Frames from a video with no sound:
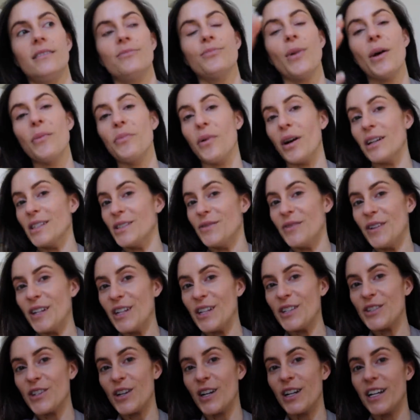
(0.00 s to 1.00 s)
my
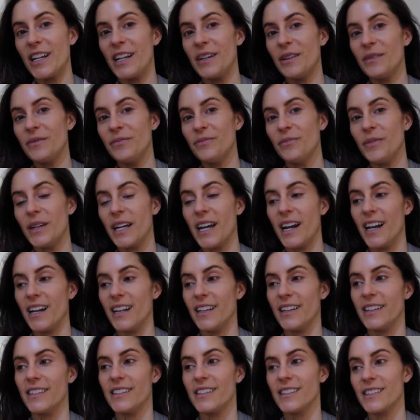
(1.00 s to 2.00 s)
breastfeeding journey
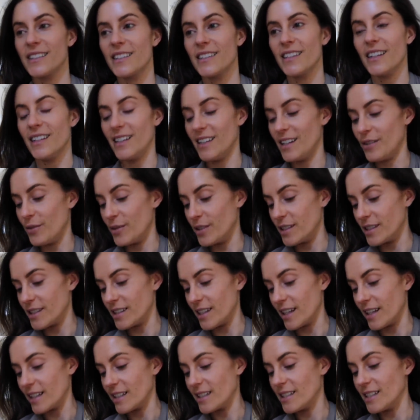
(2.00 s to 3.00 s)
because it was
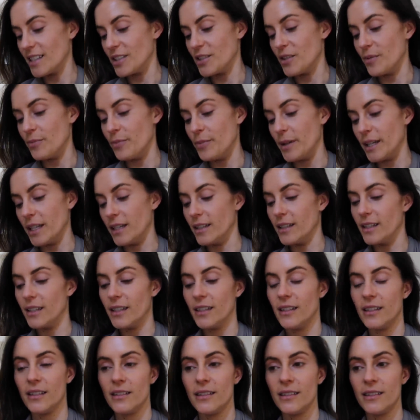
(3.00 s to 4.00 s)
like such a
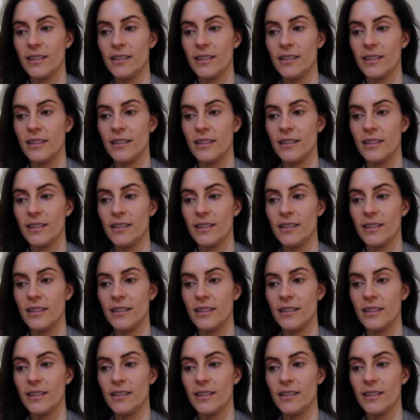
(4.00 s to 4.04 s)
big